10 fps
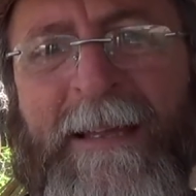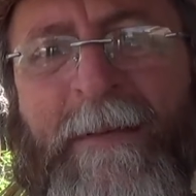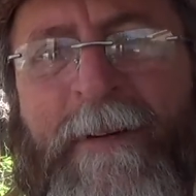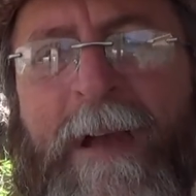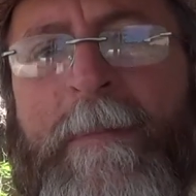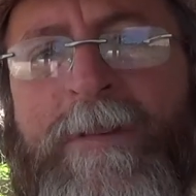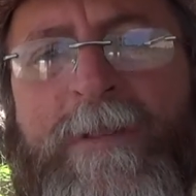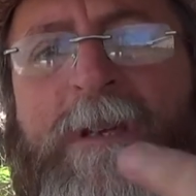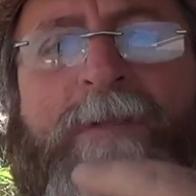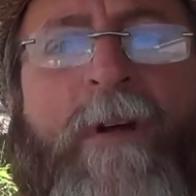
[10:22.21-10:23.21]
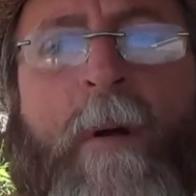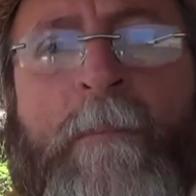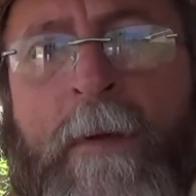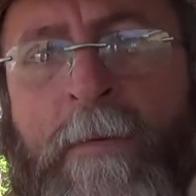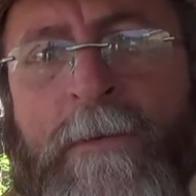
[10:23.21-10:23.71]
Now, vitamin C is for our
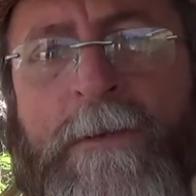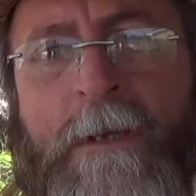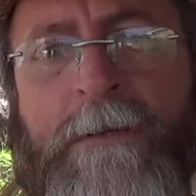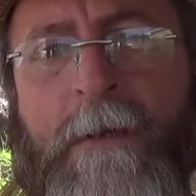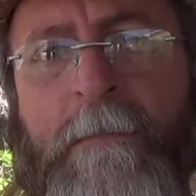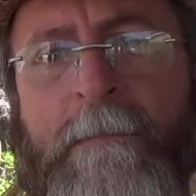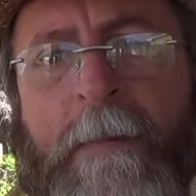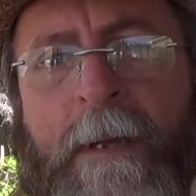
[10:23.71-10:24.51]
immune system.